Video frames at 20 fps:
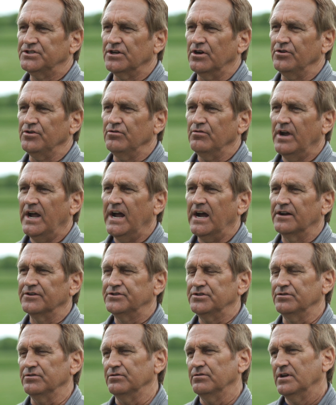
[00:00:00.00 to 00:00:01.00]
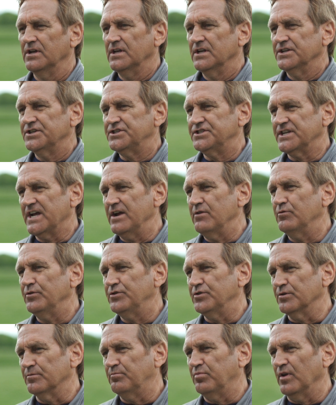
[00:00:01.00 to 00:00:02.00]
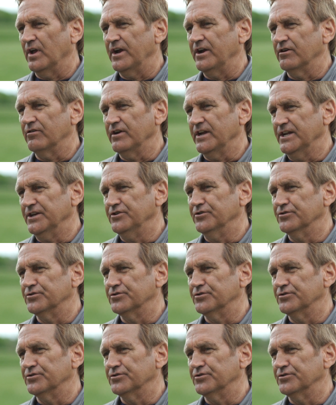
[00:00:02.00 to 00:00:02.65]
to show you how to stay with your player in